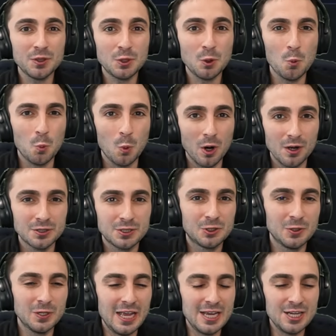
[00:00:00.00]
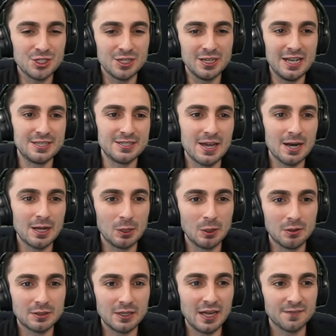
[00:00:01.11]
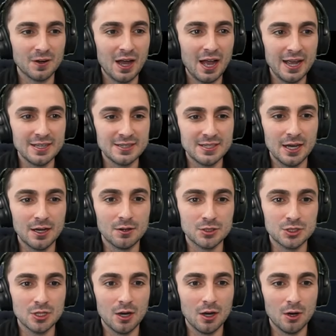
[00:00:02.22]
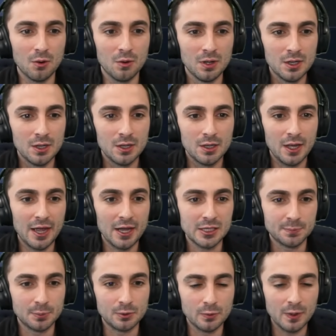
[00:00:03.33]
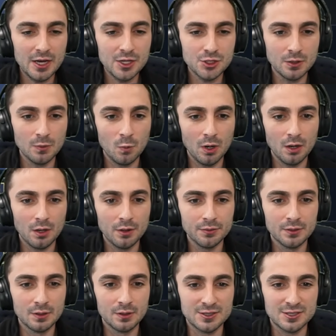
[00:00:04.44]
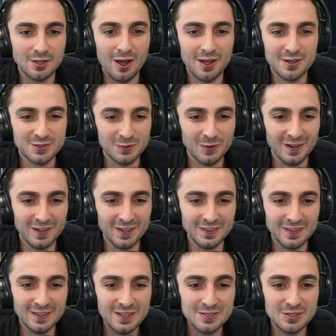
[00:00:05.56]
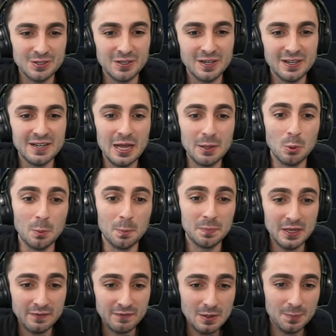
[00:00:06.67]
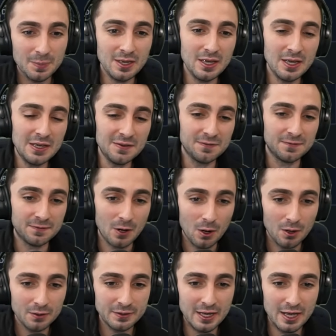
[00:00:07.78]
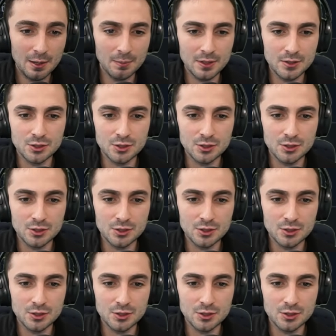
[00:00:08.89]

the world creation is gonna look like for Hytale. So exploration world, lost world. So you can enable PvP, fall damage,